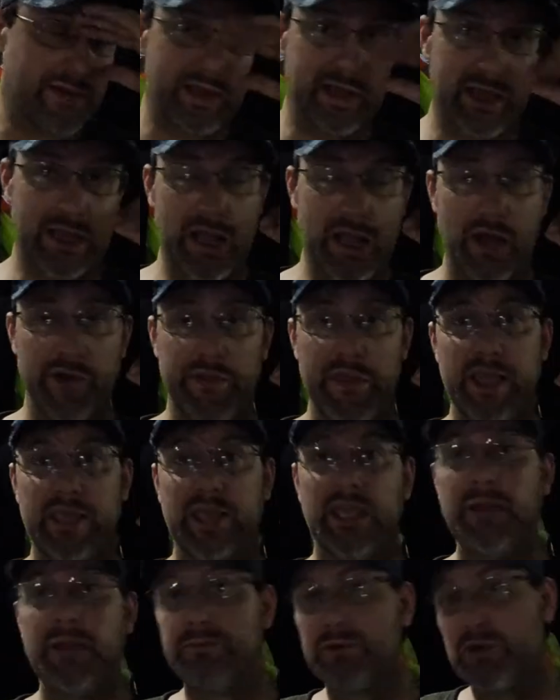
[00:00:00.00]
how they
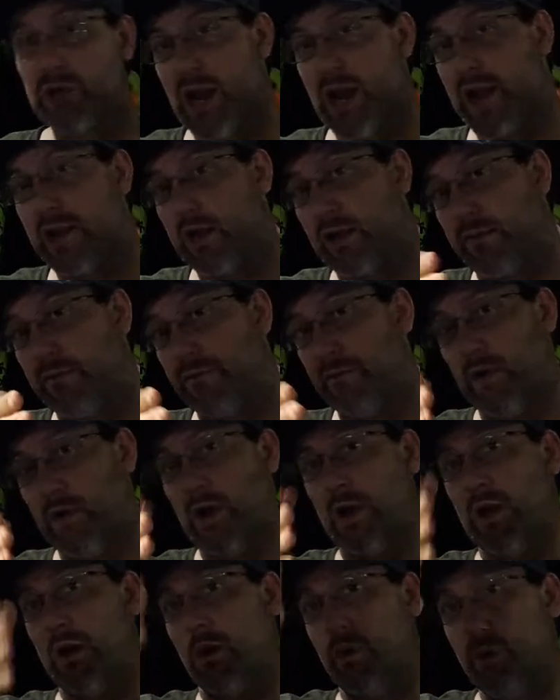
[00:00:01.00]
keep track of
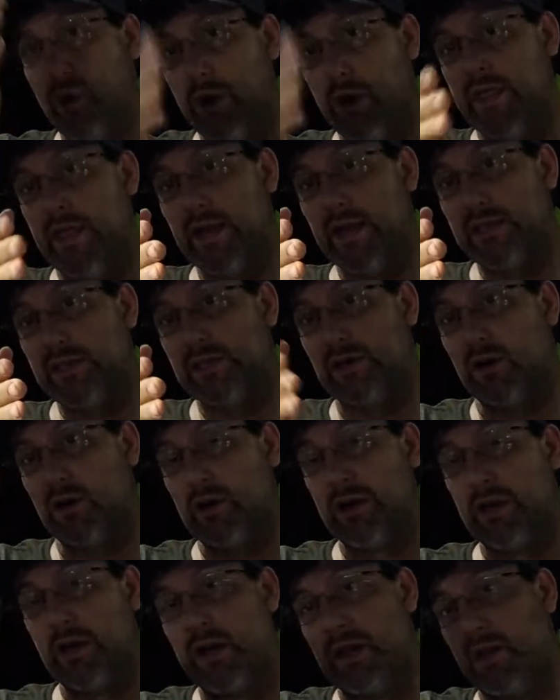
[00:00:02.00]
where they
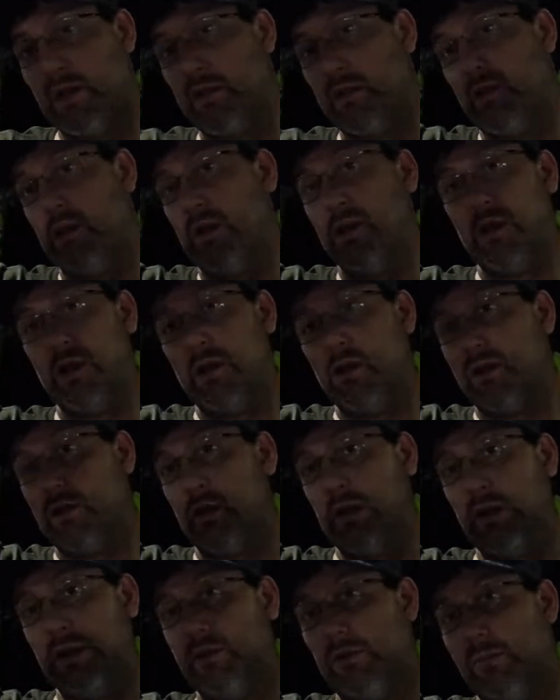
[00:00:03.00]
started, and
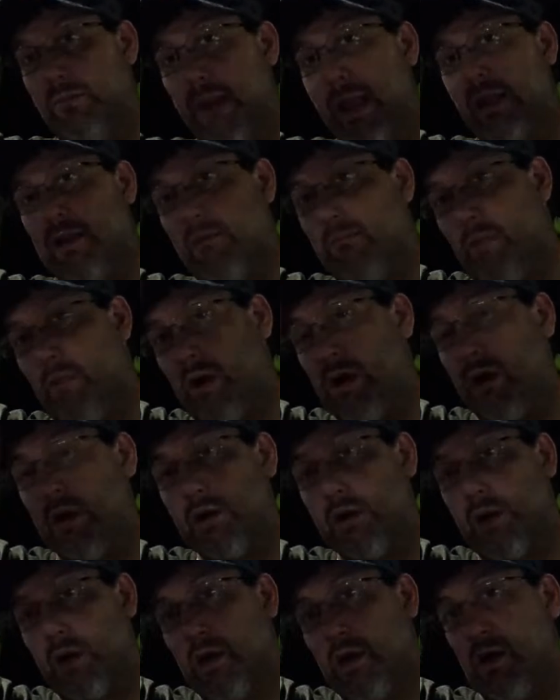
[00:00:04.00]
they'll either make a mark
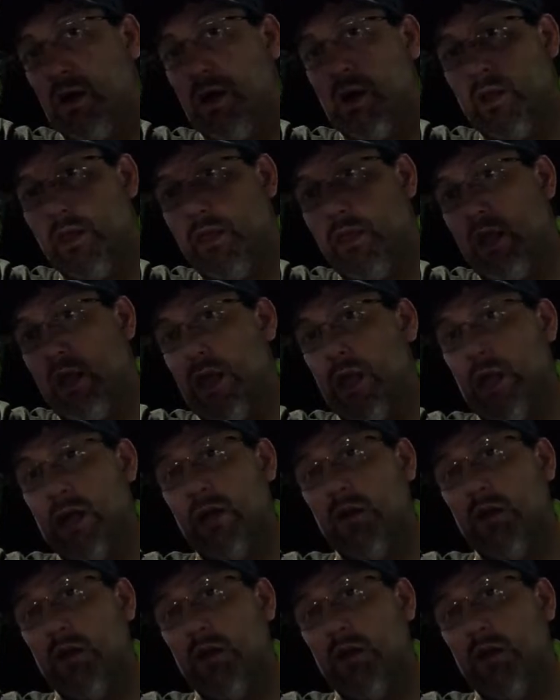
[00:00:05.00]
on the